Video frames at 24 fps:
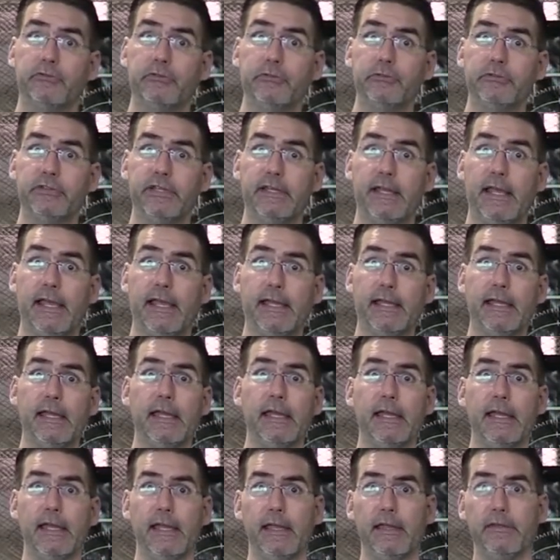do today
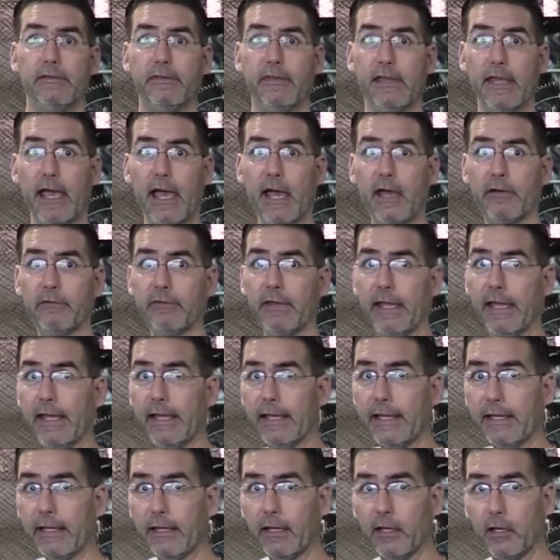is they have
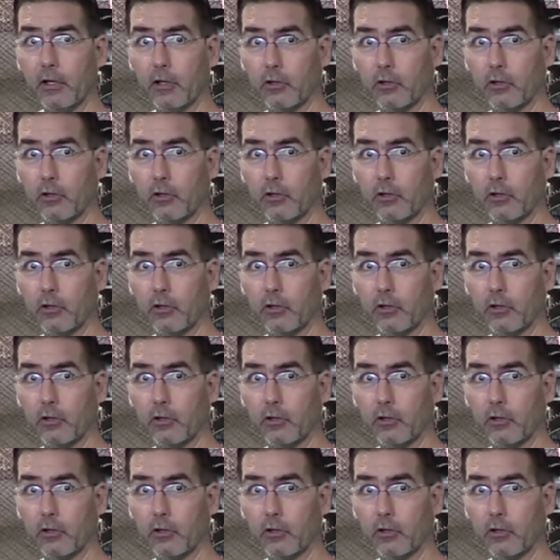a